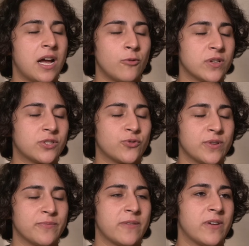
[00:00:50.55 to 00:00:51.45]
I always
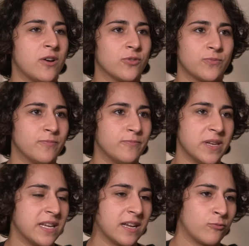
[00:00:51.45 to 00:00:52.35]
dreamed about
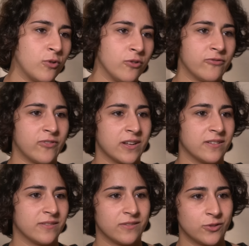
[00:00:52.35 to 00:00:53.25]
being a wolf
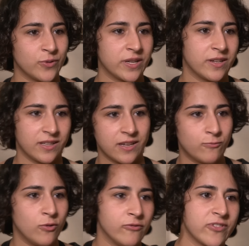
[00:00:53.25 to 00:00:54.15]
and doing like
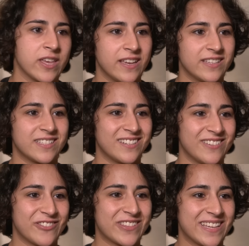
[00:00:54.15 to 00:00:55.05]
wolf things and
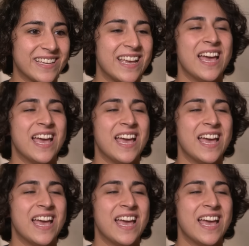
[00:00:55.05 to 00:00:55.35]
everything.